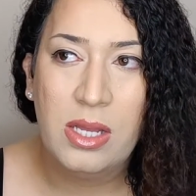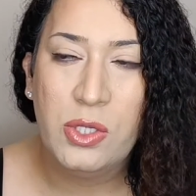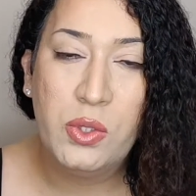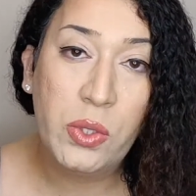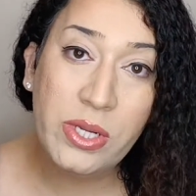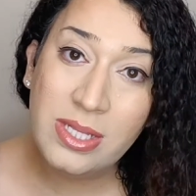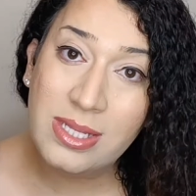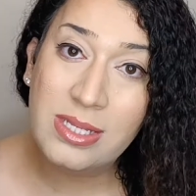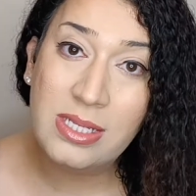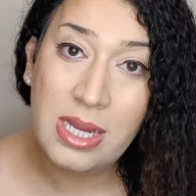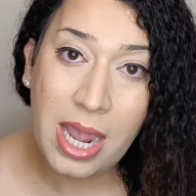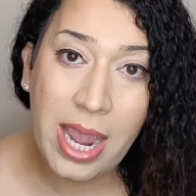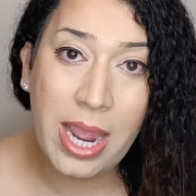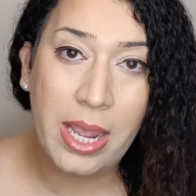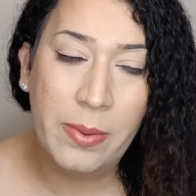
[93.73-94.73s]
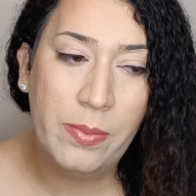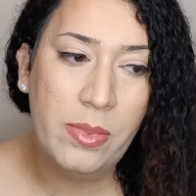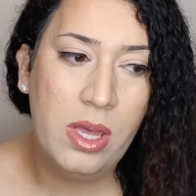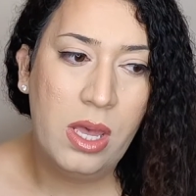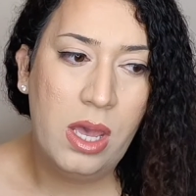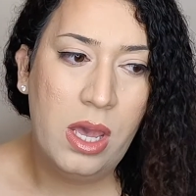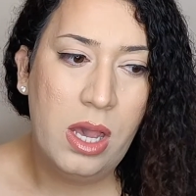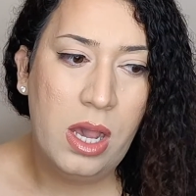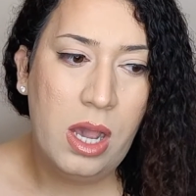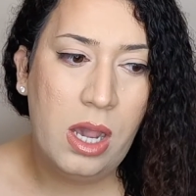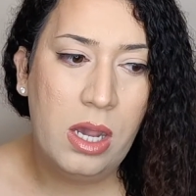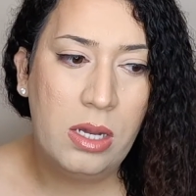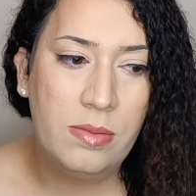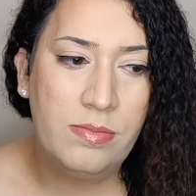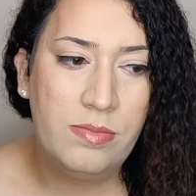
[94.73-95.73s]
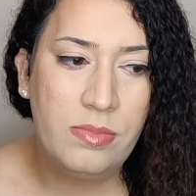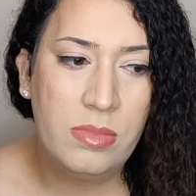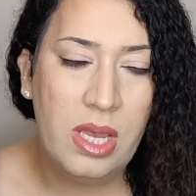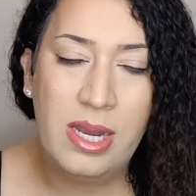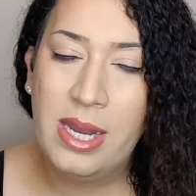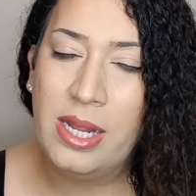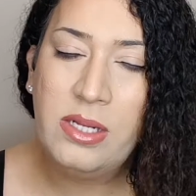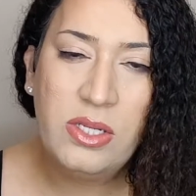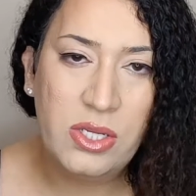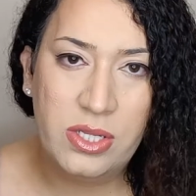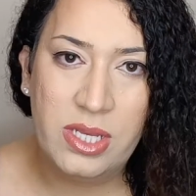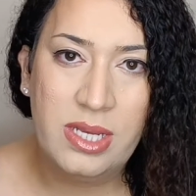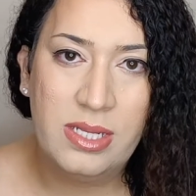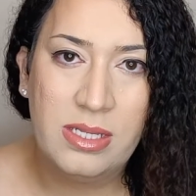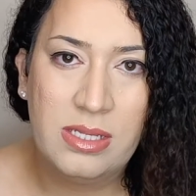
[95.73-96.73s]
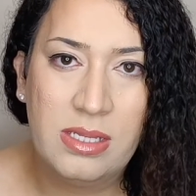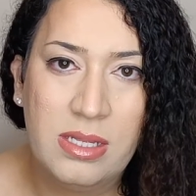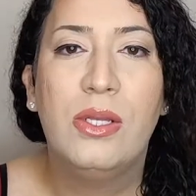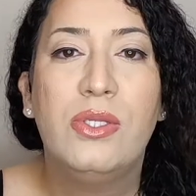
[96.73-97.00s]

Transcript: during this time um, and enter this.